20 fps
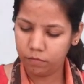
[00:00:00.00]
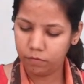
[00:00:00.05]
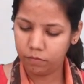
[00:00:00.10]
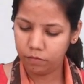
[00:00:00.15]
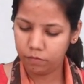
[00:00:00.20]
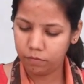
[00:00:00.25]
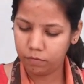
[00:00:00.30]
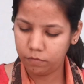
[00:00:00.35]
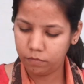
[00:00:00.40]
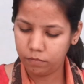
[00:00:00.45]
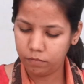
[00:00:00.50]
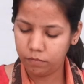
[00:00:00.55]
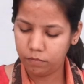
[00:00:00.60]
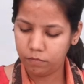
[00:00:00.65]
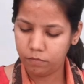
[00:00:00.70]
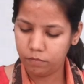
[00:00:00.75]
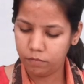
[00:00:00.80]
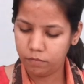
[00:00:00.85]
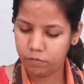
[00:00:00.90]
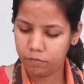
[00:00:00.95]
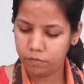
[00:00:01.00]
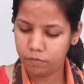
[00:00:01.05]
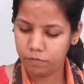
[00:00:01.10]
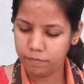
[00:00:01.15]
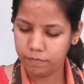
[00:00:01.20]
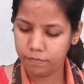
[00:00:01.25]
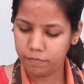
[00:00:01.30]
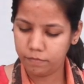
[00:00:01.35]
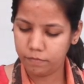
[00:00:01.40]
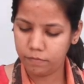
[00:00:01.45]

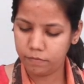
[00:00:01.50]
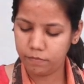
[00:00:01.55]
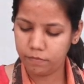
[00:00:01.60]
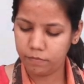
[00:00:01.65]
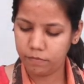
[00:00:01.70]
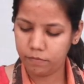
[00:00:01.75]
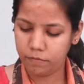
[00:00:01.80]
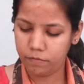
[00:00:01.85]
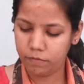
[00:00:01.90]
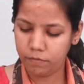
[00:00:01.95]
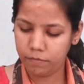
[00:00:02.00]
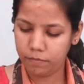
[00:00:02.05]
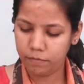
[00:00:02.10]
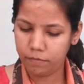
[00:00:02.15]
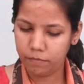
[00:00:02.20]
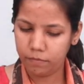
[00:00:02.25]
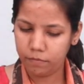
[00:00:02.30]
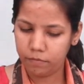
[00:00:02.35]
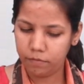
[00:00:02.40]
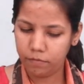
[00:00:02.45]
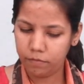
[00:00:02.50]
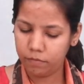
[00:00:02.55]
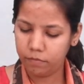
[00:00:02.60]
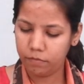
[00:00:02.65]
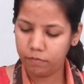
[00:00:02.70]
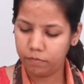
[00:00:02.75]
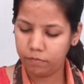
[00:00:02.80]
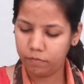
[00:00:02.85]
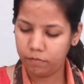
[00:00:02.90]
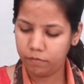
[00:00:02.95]

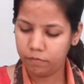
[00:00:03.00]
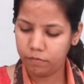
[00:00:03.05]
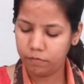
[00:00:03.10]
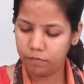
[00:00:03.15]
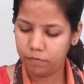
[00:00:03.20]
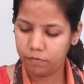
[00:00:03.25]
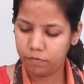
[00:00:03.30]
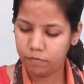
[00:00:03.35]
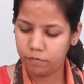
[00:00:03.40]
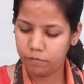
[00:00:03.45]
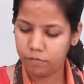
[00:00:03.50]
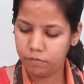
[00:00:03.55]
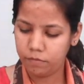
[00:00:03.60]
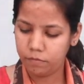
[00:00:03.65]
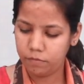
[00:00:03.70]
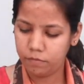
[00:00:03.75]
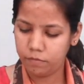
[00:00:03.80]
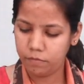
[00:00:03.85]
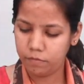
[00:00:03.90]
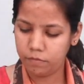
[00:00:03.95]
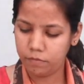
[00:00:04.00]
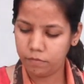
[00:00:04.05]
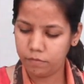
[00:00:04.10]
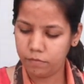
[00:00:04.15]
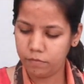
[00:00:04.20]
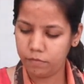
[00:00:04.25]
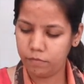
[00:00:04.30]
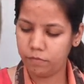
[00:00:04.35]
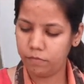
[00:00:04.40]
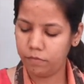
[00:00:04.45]

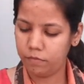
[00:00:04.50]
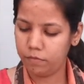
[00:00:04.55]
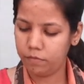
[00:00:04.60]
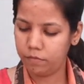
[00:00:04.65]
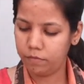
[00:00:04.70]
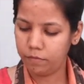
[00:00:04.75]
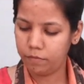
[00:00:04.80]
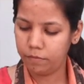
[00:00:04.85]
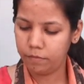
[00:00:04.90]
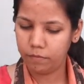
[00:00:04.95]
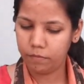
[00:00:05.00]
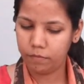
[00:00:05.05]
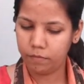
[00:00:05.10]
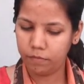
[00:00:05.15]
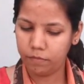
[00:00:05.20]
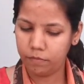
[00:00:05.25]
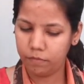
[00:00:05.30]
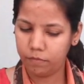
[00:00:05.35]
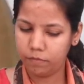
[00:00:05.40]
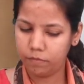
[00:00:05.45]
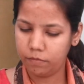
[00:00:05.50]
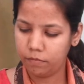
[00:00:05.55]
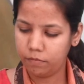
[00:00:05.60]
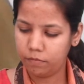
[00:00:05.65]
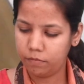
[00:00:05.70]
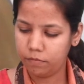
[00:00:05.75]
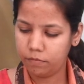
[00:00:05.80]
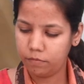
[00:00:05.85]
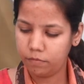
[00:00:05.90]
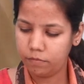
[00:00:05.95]

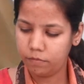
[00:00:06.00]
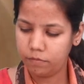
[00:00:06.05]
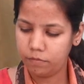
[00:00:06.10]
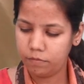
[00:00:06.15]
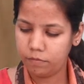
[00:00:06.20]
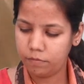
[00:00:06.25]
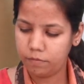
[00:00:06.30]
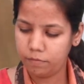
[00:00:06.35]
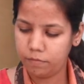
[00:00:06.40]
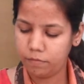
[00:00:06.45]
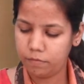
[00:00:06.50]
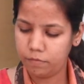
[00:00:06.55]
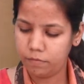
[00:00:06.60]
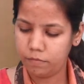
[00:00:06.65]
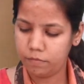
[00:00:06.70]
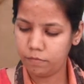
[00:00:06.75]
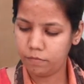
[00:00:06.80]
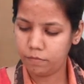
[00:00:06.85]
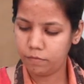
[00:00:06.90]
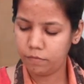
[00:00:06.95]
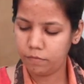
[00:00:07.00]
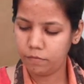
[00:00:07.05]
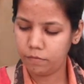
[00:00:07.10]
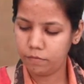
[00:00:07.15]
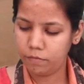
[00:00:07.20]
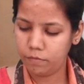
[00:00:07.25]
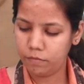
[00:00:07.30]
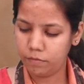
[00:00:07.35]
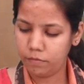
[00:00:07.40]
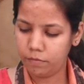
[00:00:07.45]

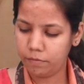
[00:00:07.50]
Nobody speaks.